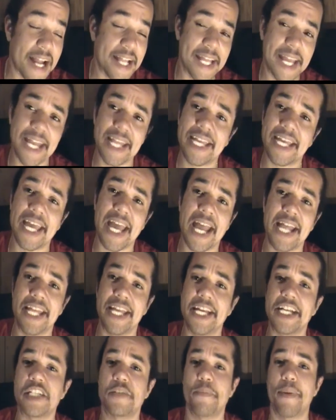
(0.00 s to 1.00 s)
and
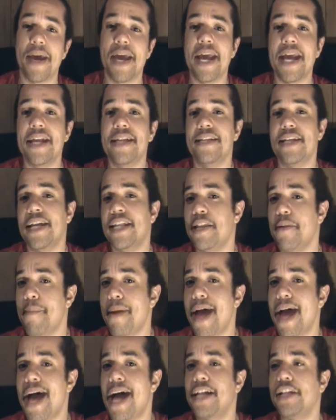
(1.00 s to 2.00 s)
he gets pinned in the
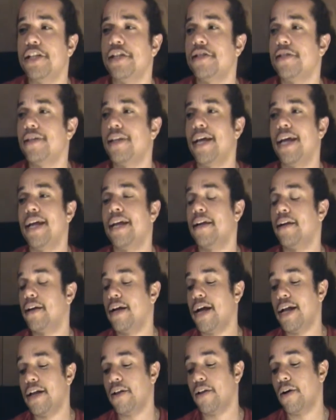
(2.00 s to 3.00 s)
match. It's like,
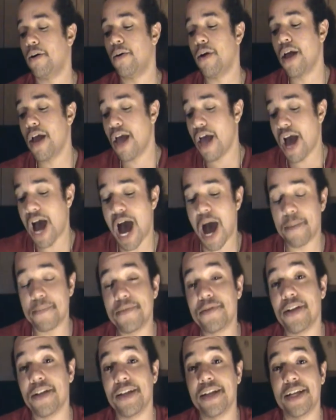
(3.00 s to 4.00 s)
I don't know.
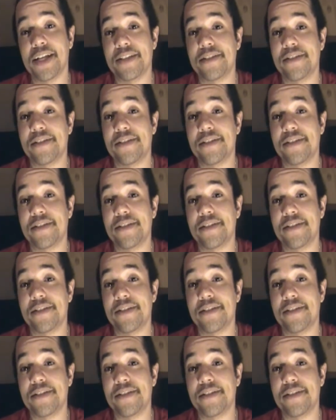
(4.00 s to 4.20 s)
I'm starting to